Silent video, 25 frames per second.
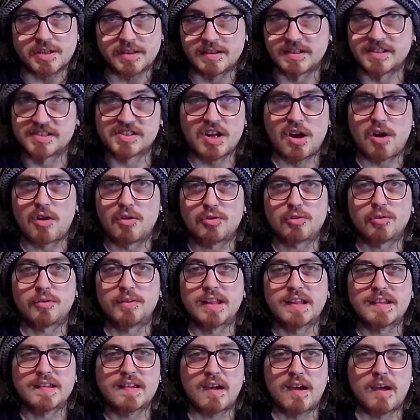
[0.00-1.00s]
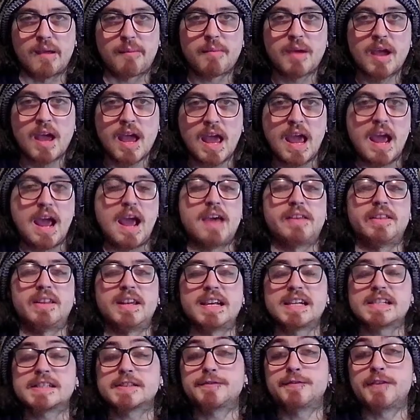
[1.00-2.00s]
The Tsar during that time. And the
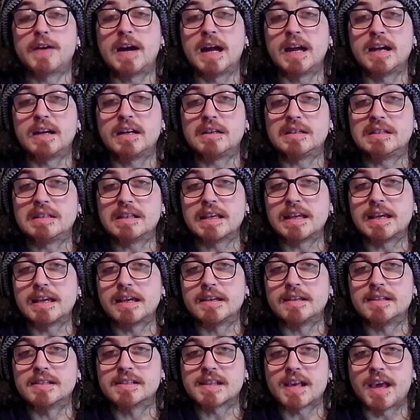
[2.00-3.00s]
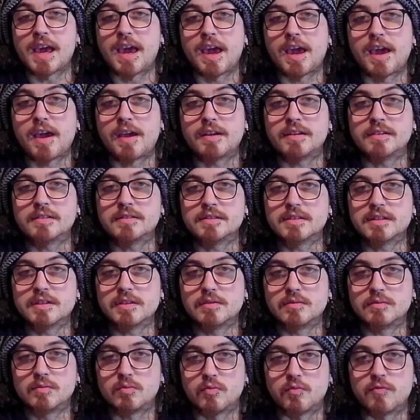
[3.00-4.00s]
next file is a
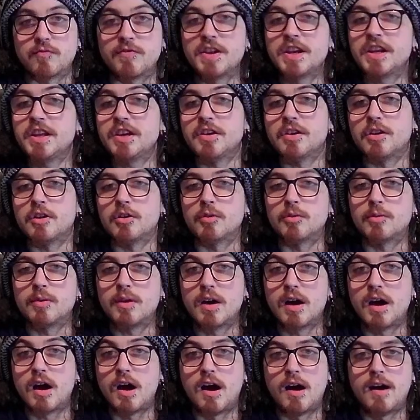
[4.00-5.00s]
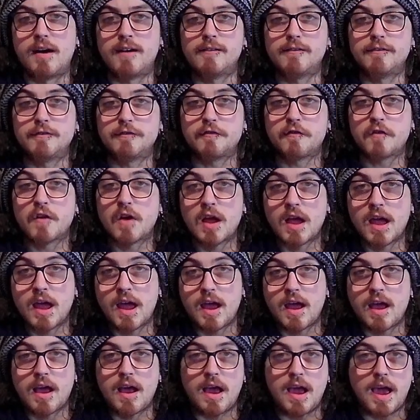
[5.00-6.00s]
video of
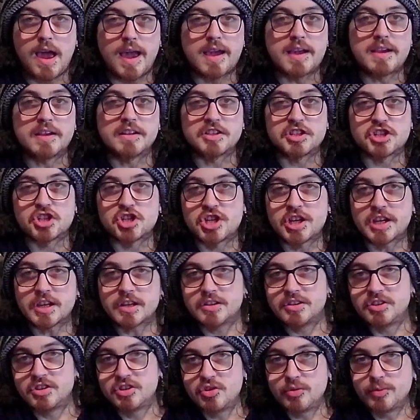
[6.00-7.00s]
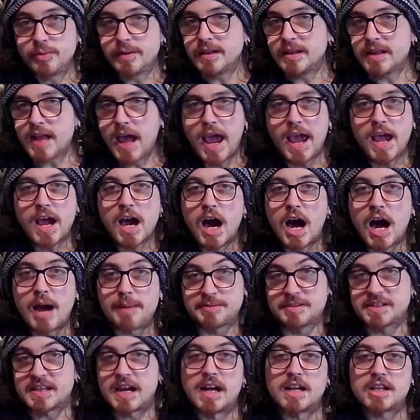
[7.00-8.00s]
a chick doing the
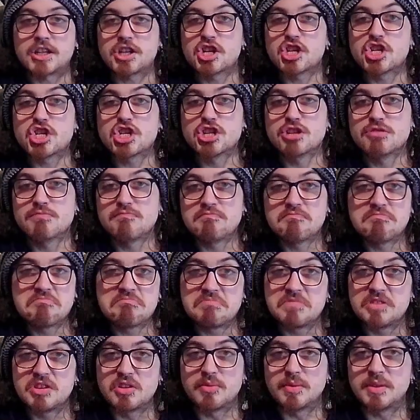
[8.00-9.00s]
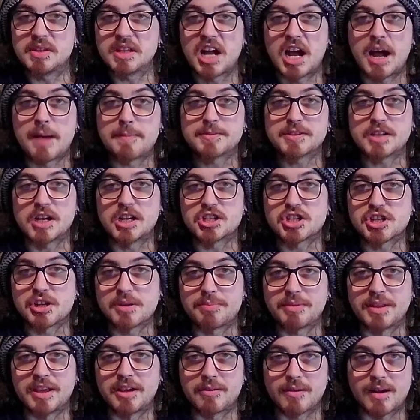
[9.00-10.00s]
hopscotch in a
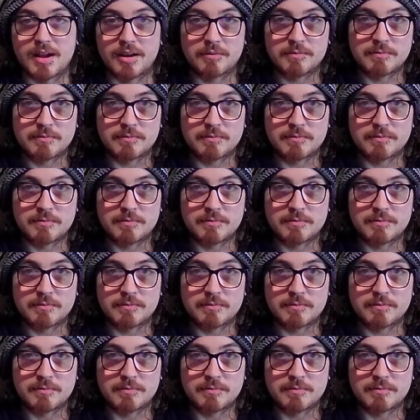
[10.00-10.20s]
playground.